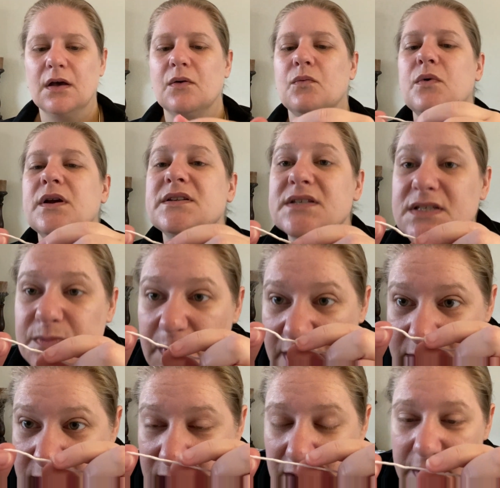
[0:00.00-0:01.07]
which is
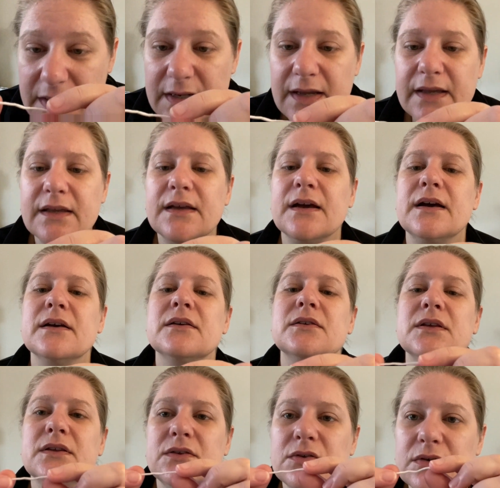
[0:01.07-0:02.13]
basically like,
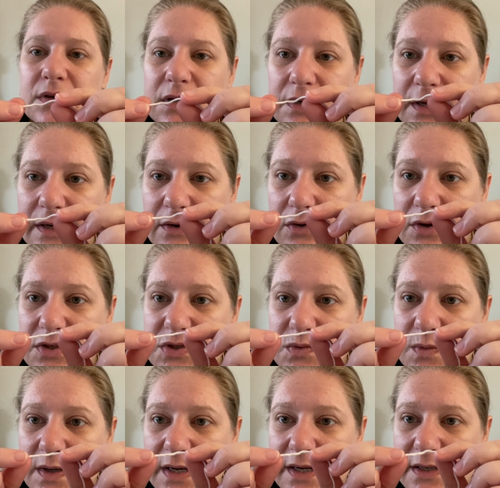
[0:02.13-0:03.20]
you can like
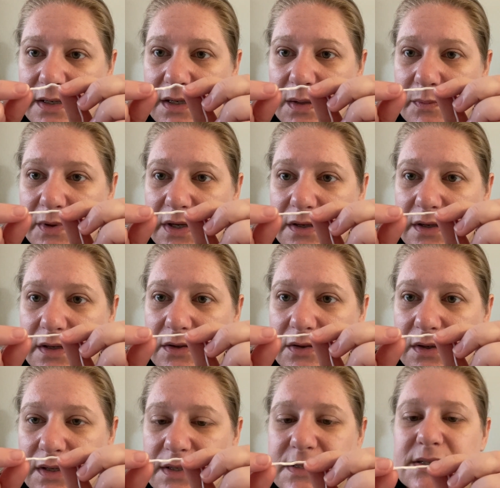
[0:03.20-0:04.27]
untwine it a bit and you
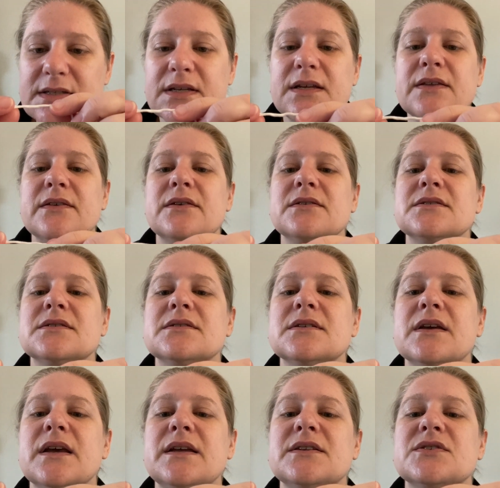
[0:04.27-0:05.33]
can see there's
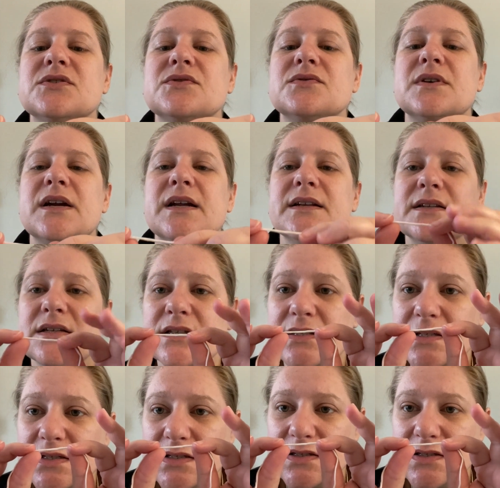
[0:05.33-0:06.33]
8-stranded